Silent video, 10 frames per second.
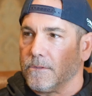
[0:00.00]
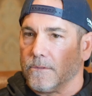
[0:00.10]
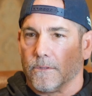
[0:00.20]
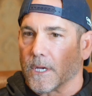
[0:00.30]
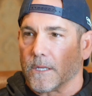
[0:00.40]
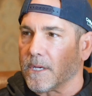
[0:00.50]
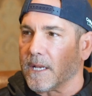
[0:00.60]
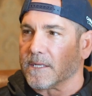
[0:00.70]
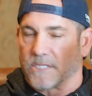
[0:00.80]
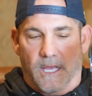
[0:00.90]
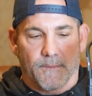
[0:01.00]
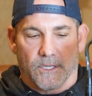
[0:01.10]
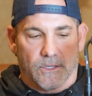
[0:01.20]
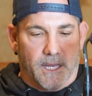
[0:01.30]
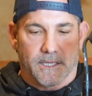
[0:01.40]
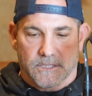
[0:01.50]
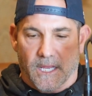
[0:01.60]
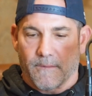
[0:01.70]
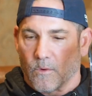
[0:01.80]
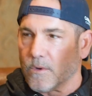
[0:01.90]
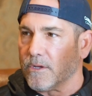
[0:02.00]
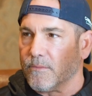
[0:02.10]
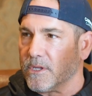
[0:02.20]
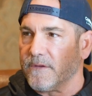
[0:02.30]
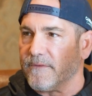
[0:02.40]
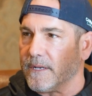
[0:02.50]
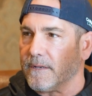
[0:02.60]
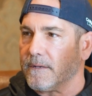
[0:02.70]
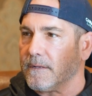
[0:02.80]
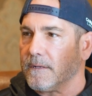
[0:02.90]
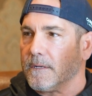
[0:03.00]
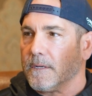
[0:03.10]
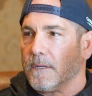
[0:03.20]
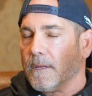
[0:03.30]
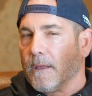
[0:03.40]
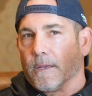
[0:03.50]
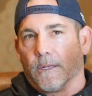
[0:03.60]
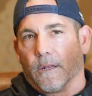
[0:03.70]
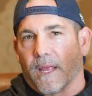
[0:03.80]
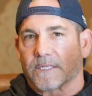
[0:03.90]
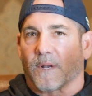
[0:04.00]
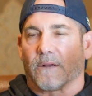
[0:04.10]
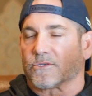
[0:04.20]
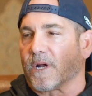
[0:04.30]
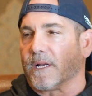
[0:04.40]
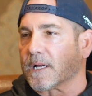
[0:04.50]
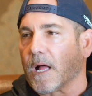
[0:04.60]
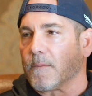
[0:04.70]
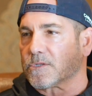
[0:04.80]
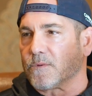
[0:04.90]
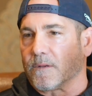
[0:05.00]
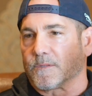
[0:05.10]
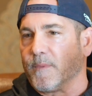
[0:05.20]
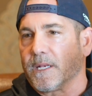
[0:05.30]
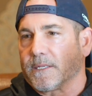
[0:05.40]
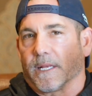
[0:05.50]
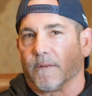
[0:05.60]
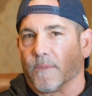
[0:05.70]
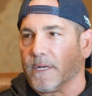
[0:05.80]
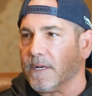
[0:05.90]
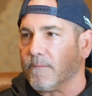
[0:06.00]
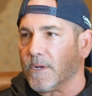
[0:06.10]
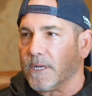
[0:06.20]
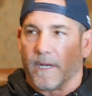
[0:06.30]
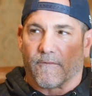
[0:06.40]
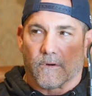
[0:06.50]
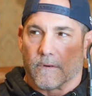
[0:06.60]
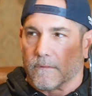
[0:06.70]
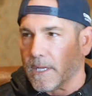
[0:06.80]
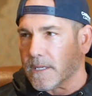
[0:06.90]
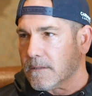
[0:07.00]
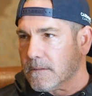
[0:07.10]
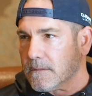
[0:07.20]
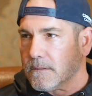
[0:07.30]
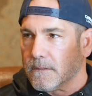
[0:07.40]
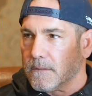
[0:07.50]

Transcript: You got to examine. You got to examine, what do you believe in? You know, that's what I was trying to accomplish when I was meditating, but it never, like,